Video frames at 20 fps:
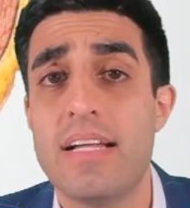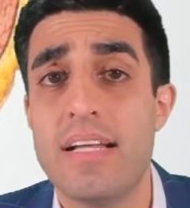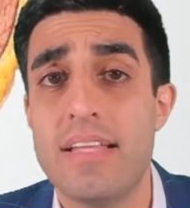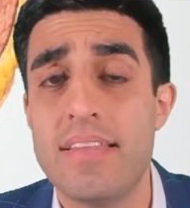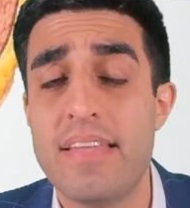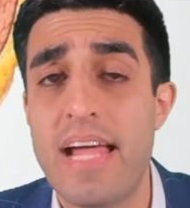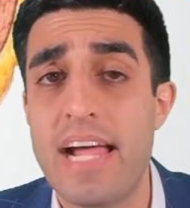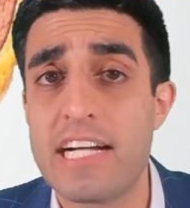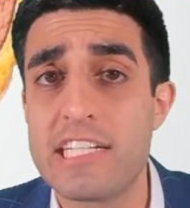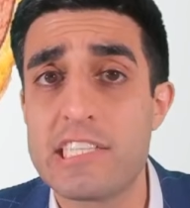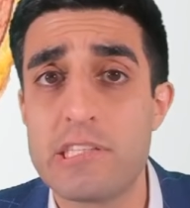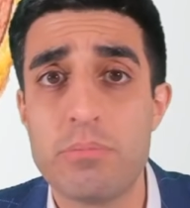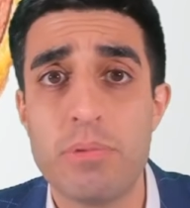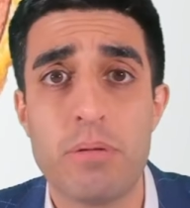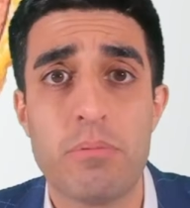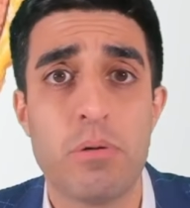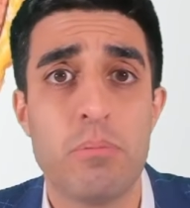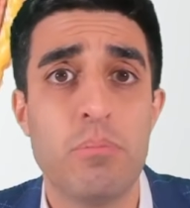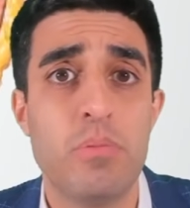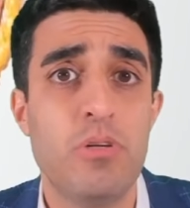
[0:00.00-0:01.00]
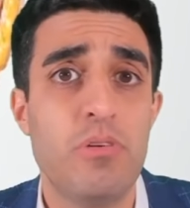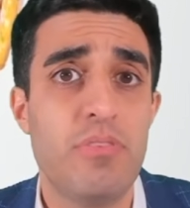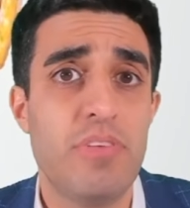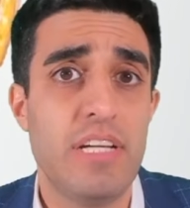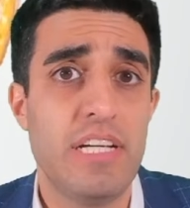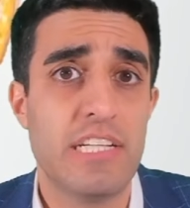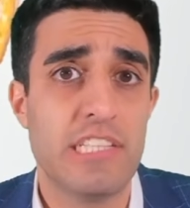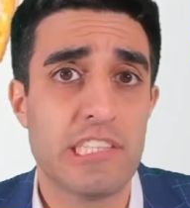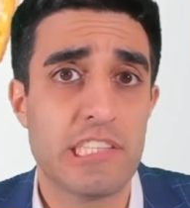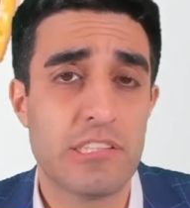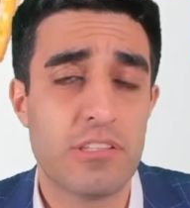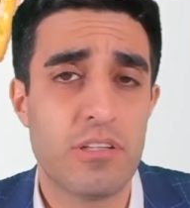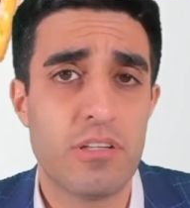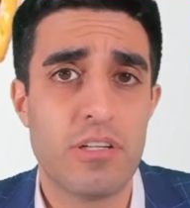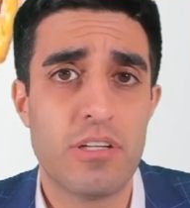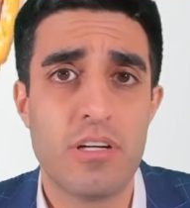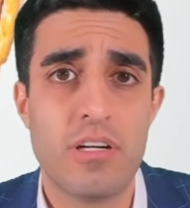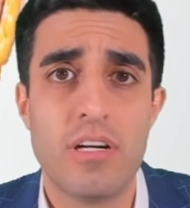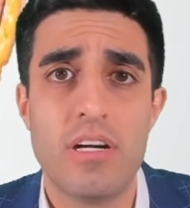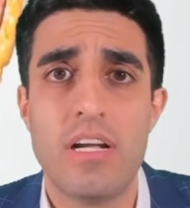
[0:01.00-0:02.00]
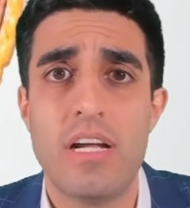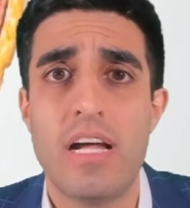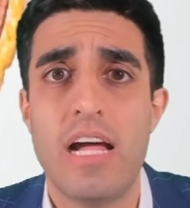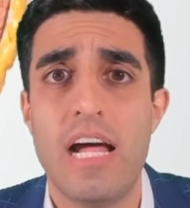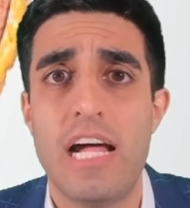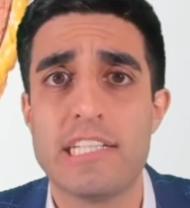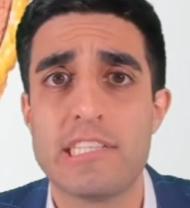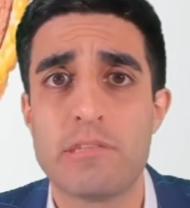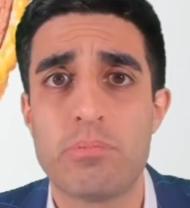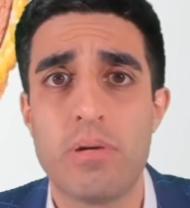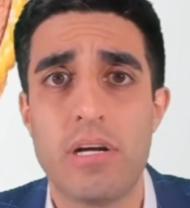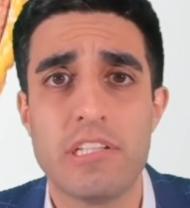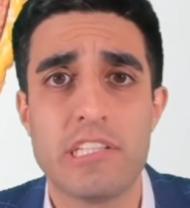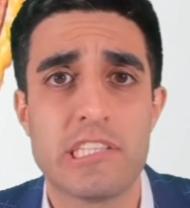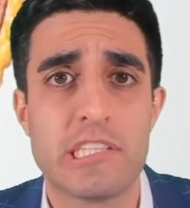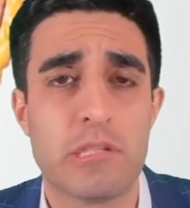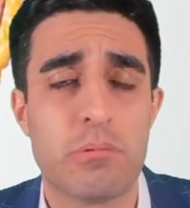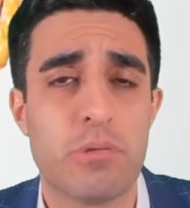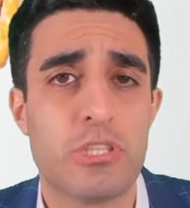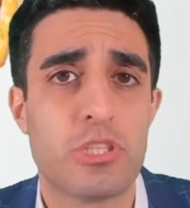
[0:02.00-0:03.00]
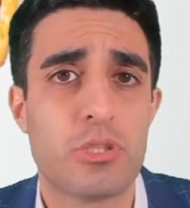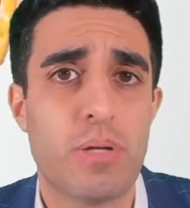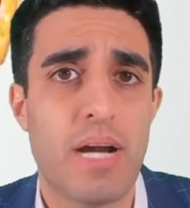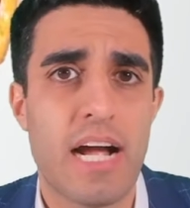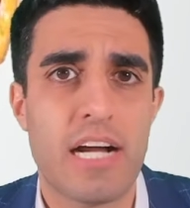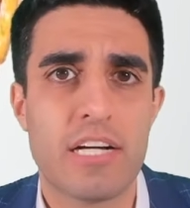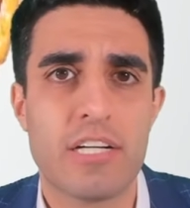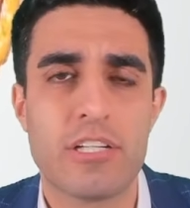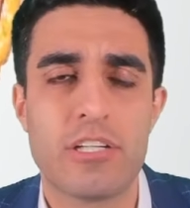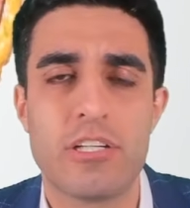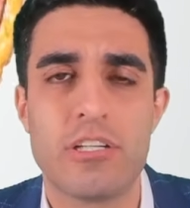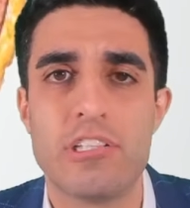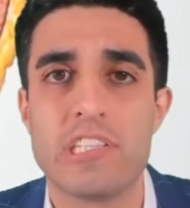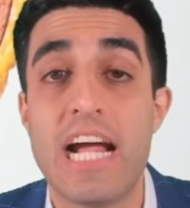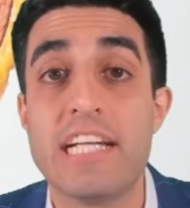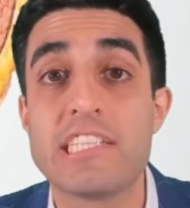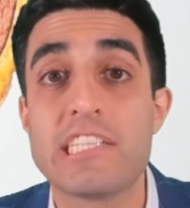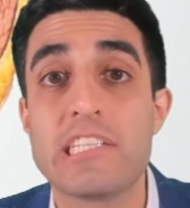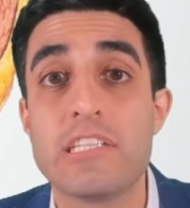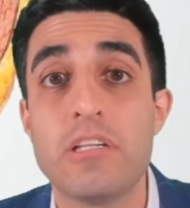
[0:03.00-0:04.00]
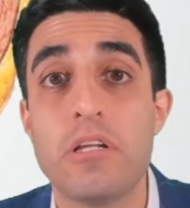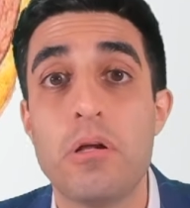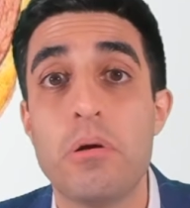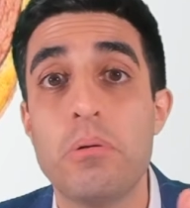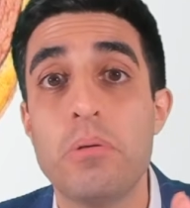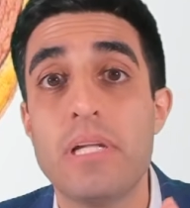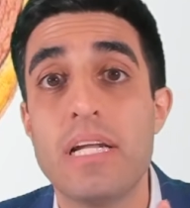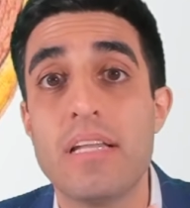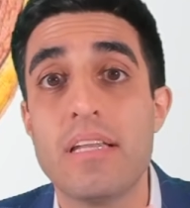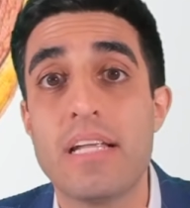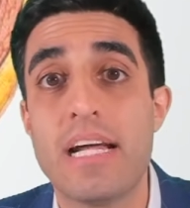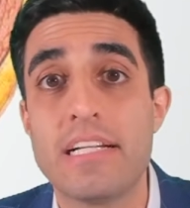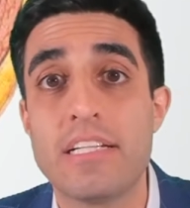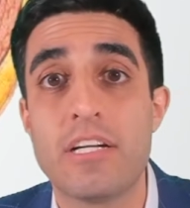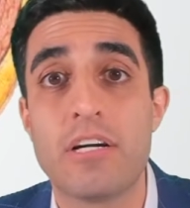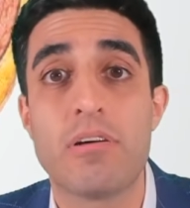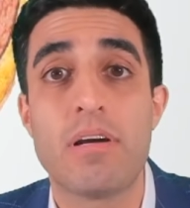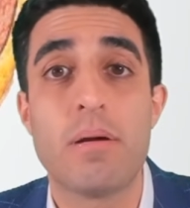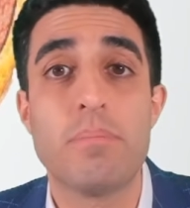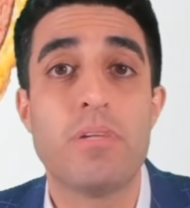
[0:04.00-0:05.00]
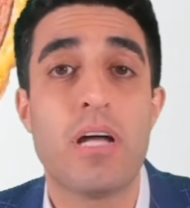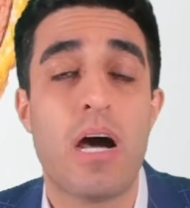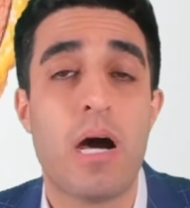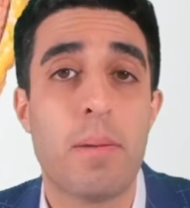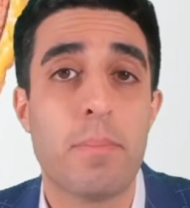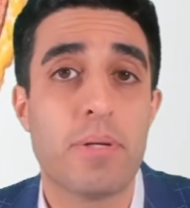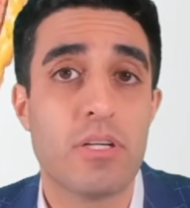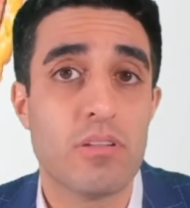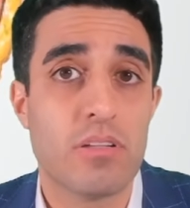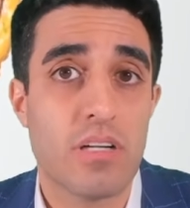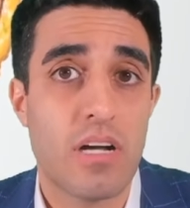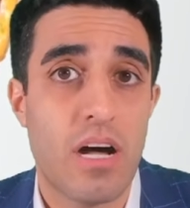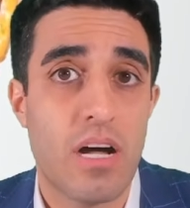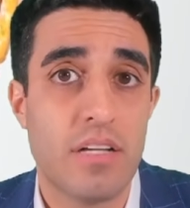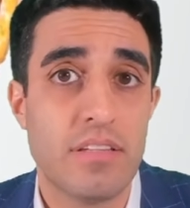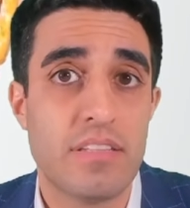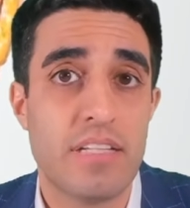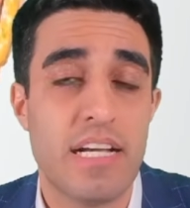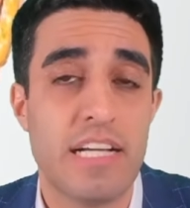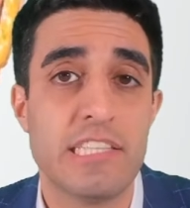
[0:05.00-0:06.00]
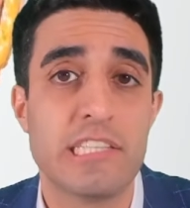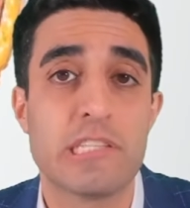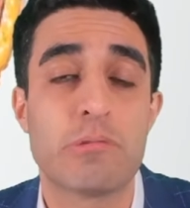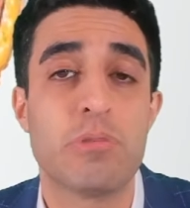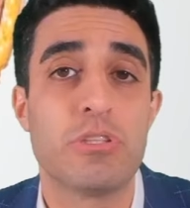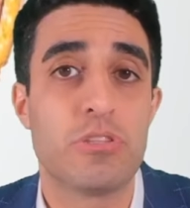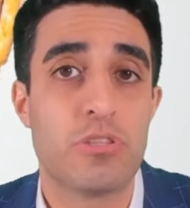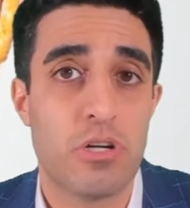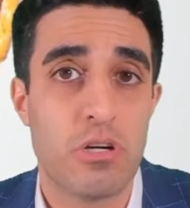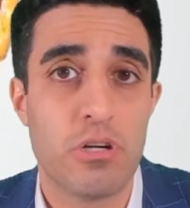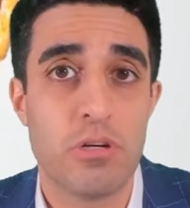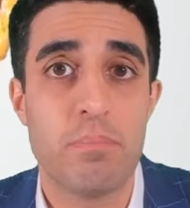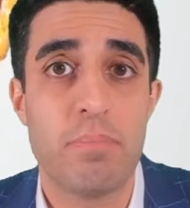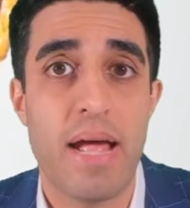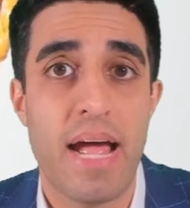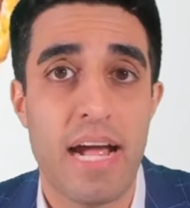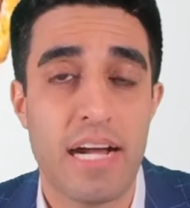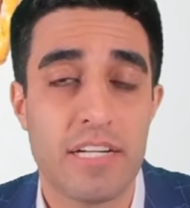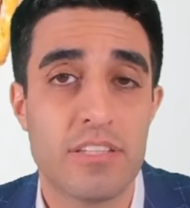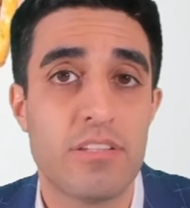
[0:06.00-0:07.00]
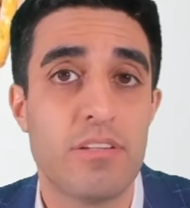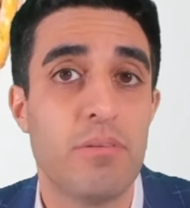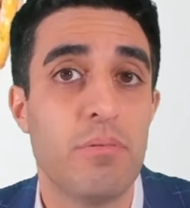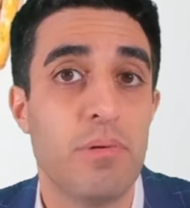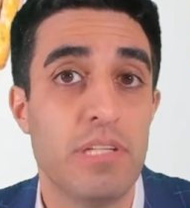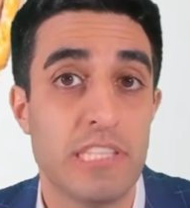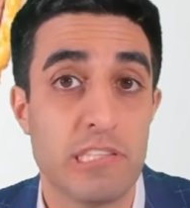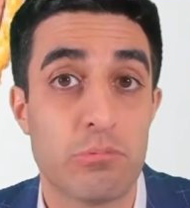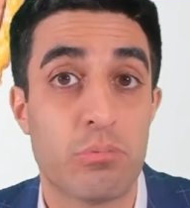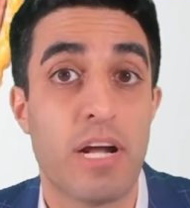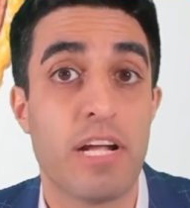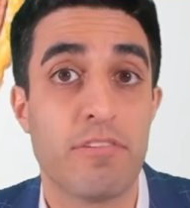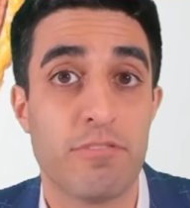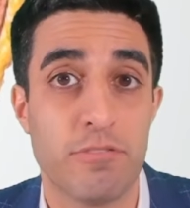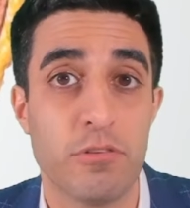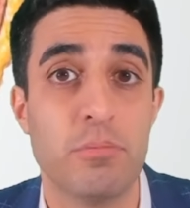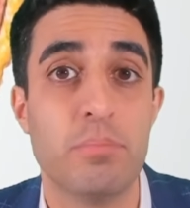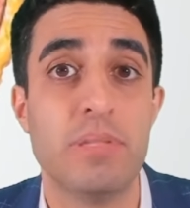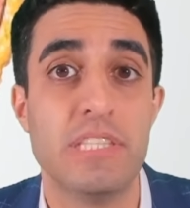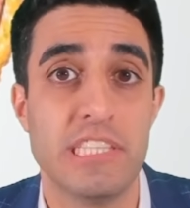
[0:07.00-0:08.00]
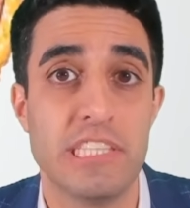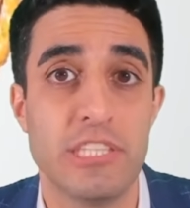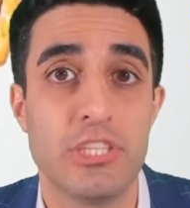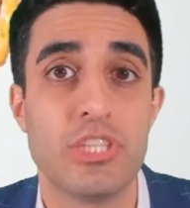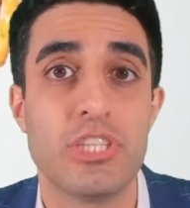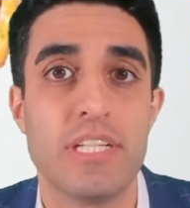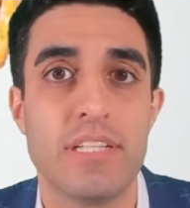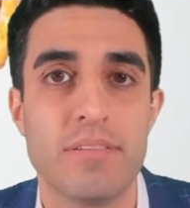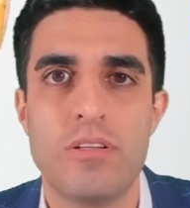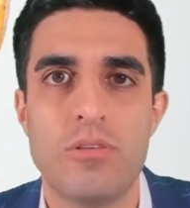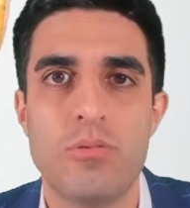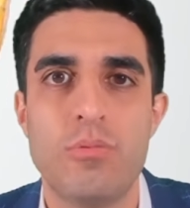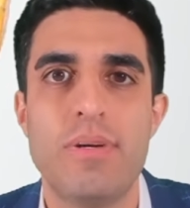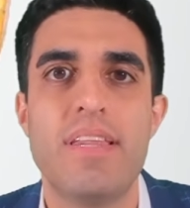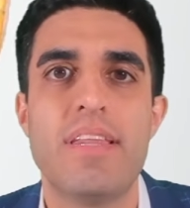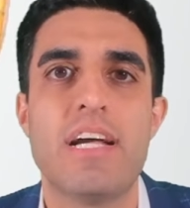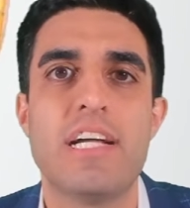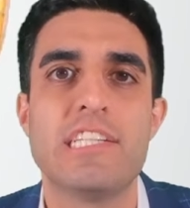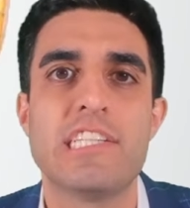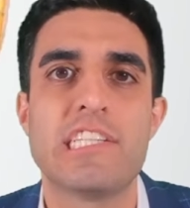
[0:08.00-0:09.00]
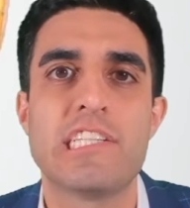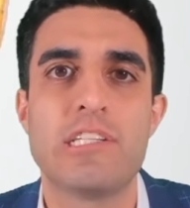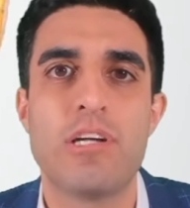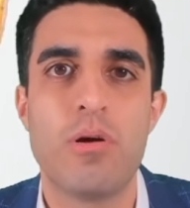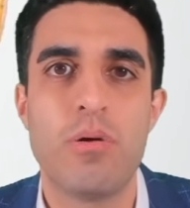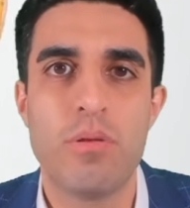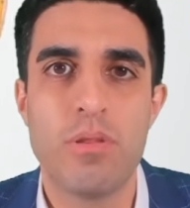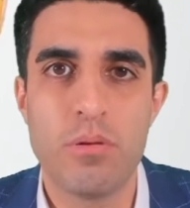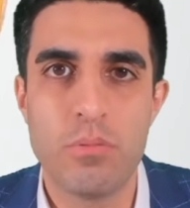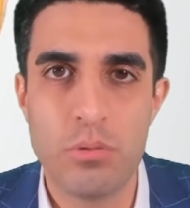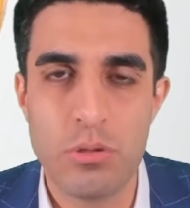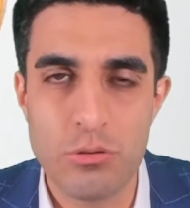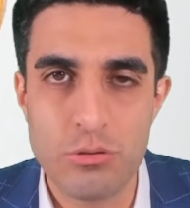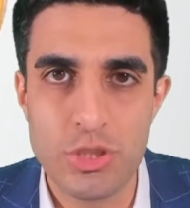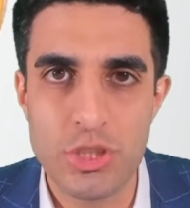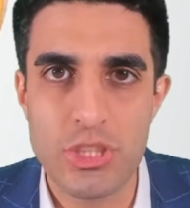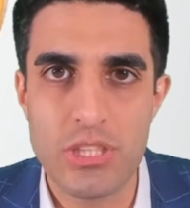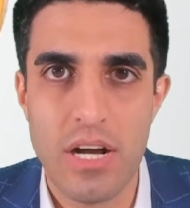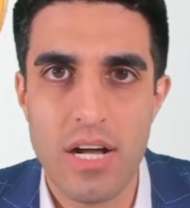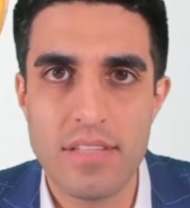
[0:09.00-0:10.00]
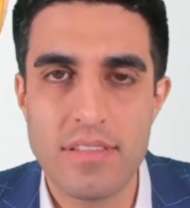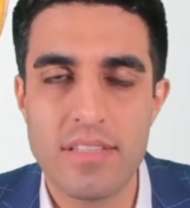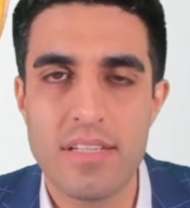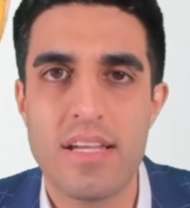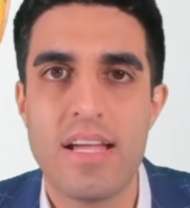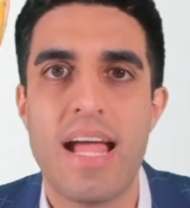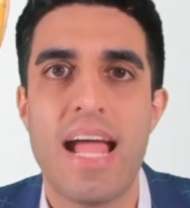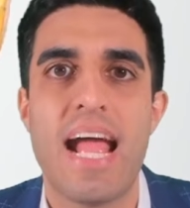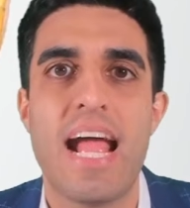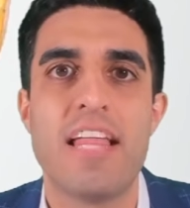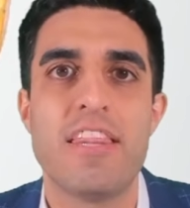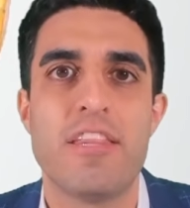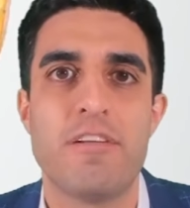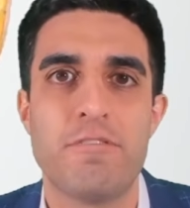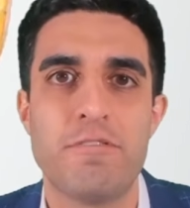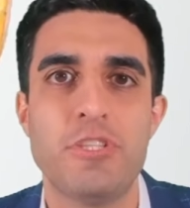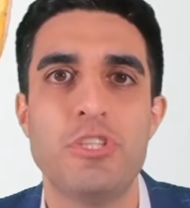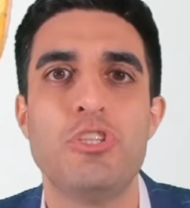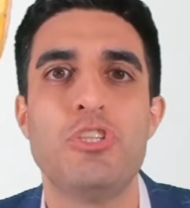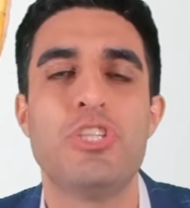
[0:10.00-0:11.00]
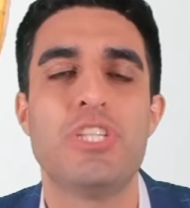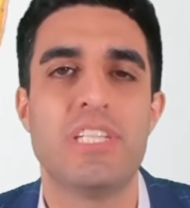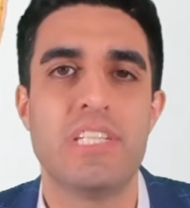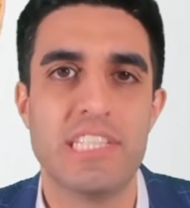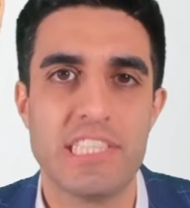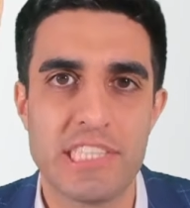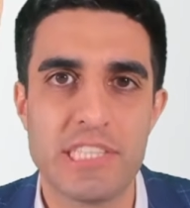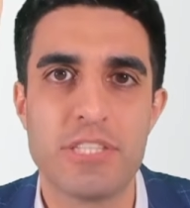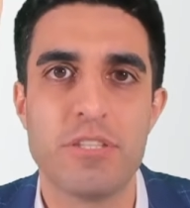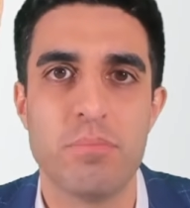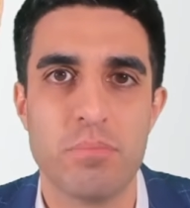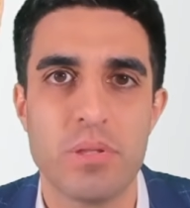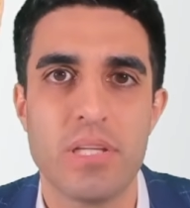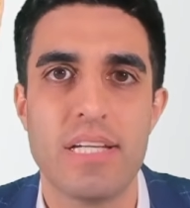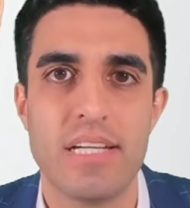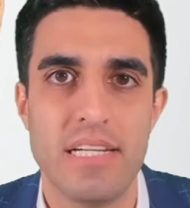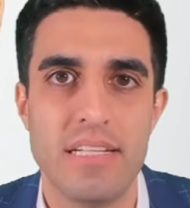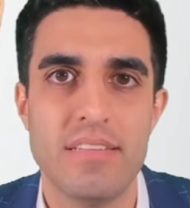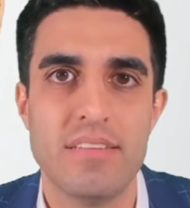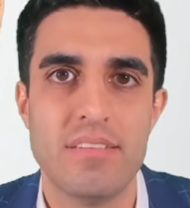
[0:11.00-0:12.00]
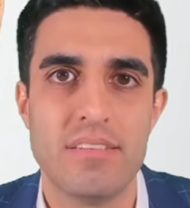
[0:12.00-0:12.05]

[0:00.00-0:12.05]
Next, we remove the inserter as well as the retractors and slowly let your abdominal contents return back to its rightful position. We then sew the wound shut and the fusion is complete.